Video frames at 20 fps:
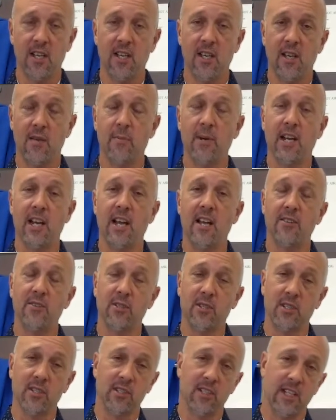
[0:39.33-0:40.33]
about how you
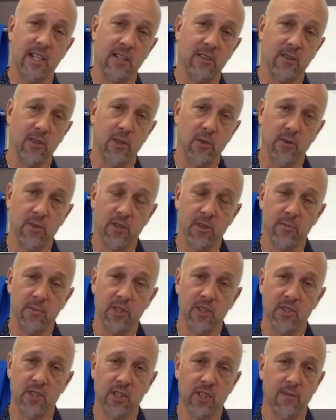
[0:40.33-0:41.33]
can download their
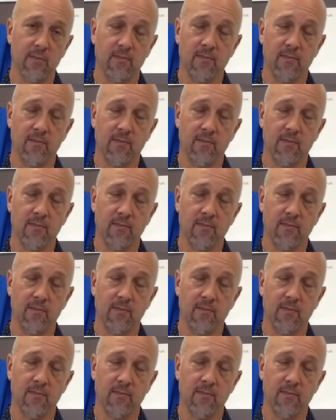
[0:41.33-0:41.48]
music.